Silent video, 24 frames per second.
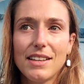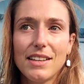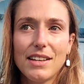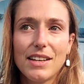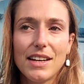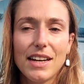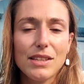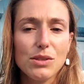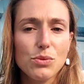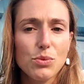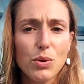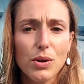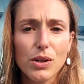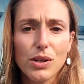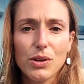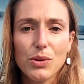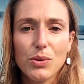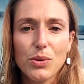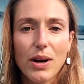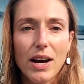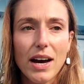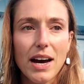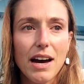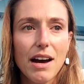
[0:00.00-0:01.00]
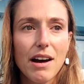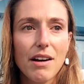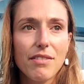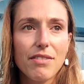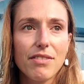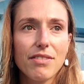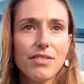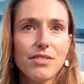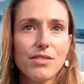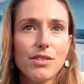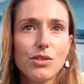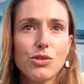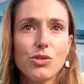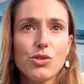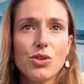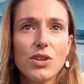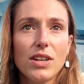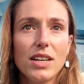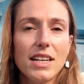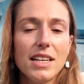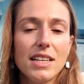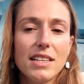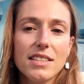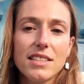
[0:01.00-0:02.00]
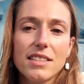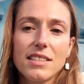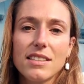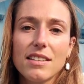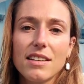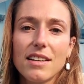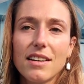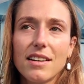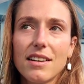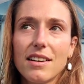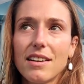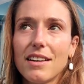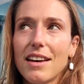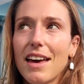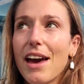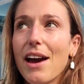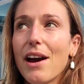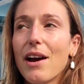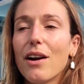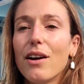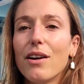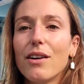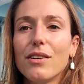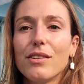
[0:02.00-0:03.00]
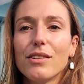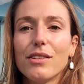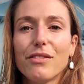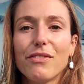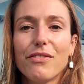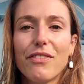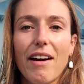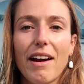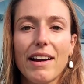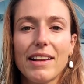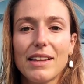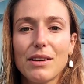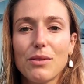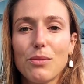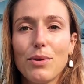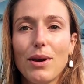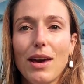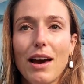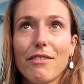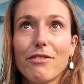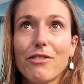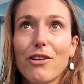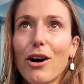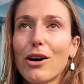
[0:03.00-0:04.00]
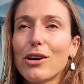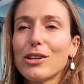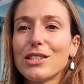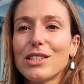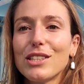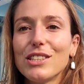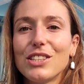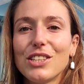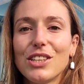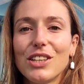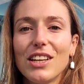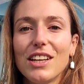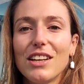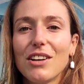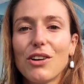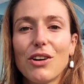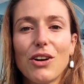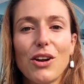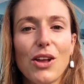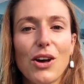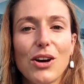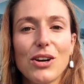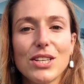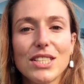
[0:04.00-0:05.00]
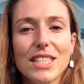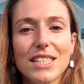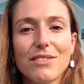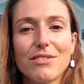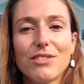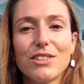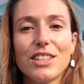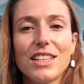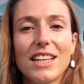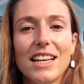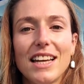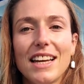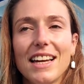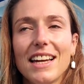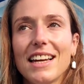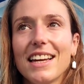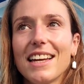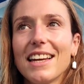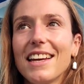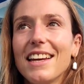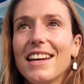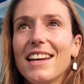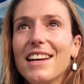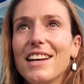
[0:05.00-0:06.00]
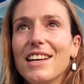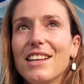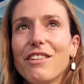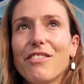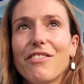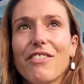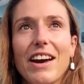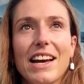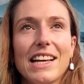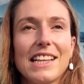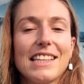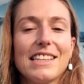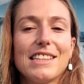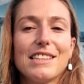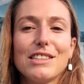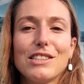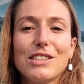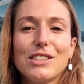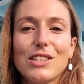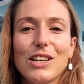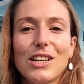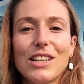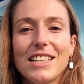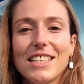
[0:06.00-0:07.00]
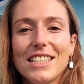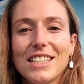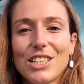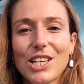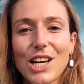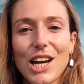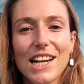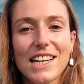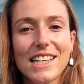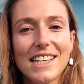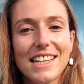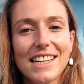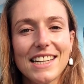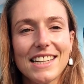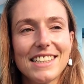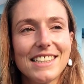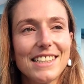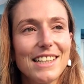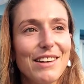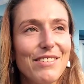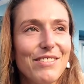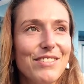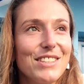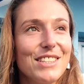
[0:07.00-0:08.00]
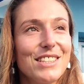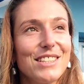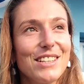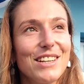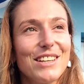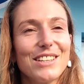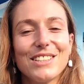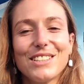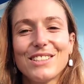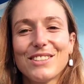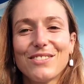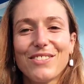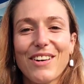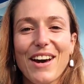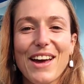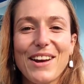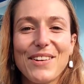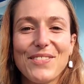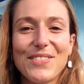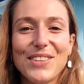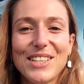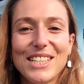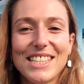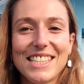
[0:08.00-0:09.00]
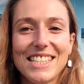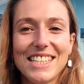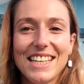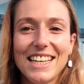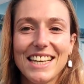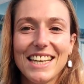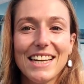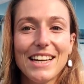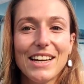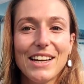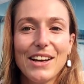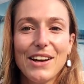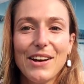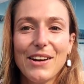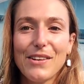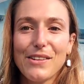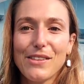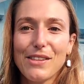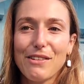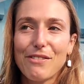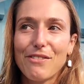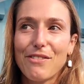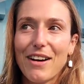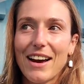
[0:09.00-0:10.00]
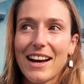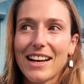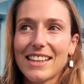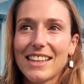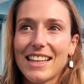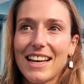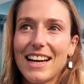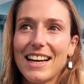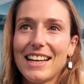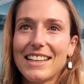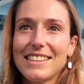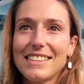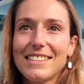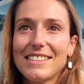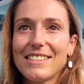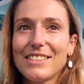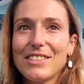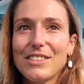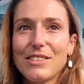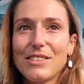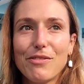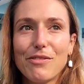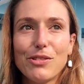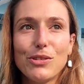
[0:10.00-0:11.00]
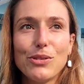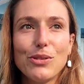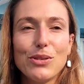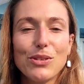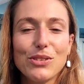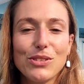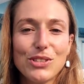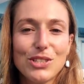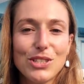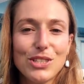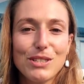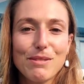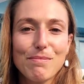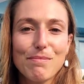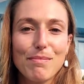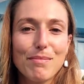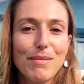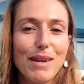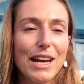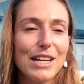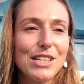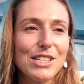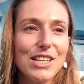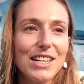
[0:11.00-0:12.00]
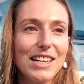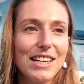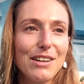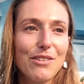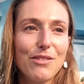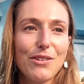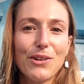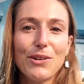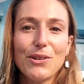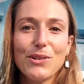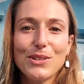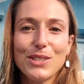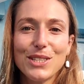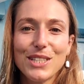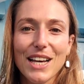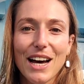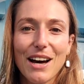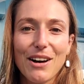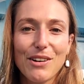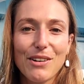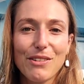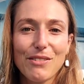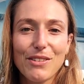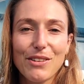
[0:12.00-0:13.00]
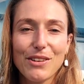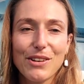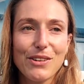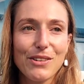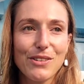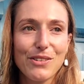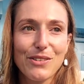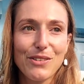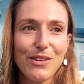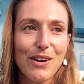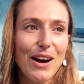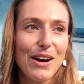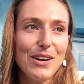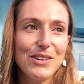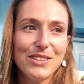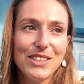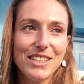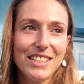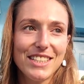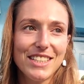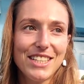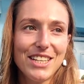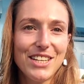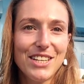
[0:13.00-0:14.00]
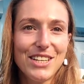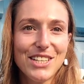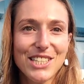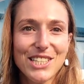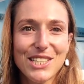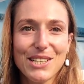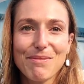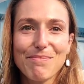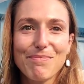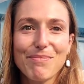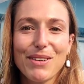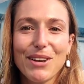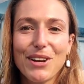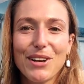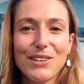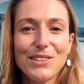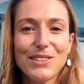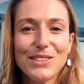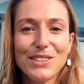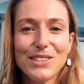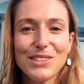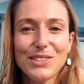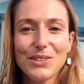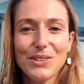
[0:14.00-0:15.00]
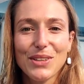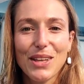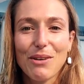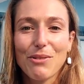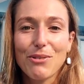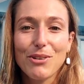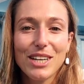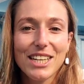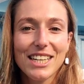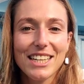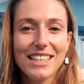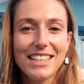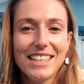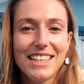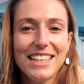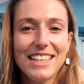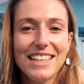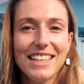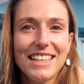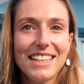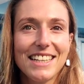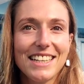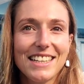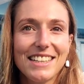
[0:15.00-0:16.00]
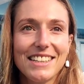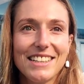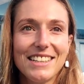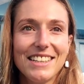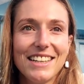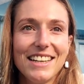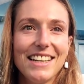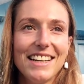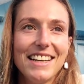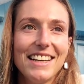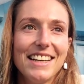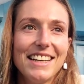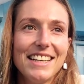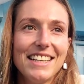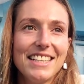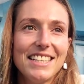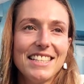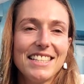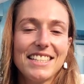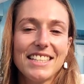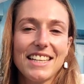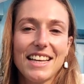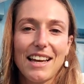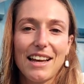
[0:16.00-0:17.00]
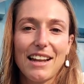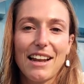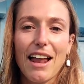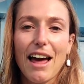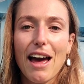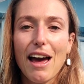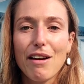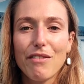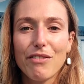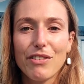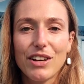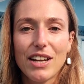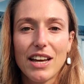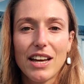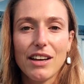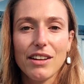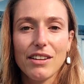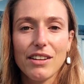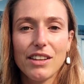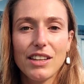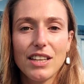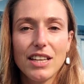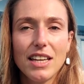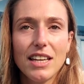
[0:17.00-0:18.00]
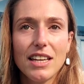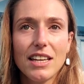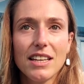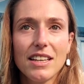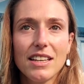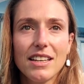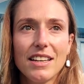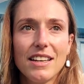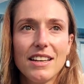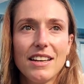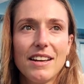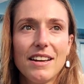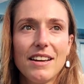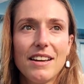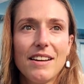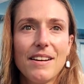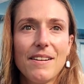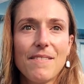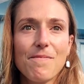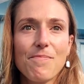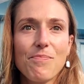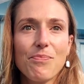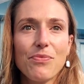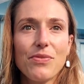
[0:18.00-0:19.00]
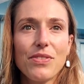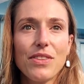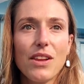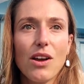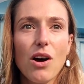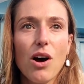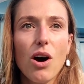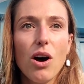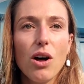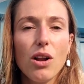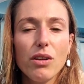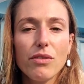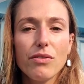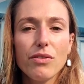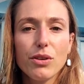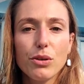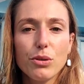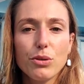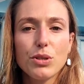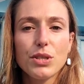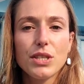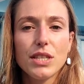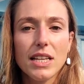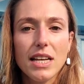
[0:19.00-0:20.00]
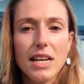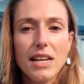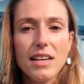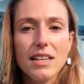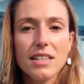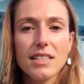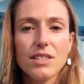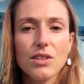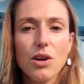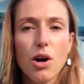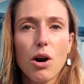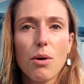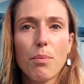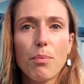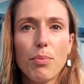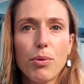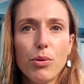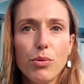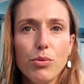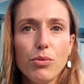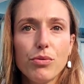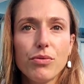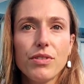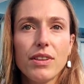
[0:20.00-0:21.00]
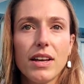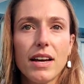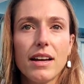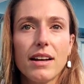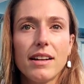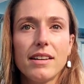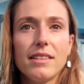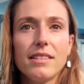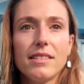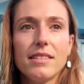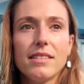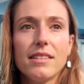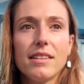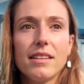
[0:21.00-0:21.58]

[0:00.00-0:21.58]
the network you have, the trees, the air, the fact that we have oxygen in our lungs every day, the fact that the sun is shining and giving us vitamin D, the fact that food just magically grows out of the ground and just appears so that we can eat it and stay alive and healthy. All of those things are proof that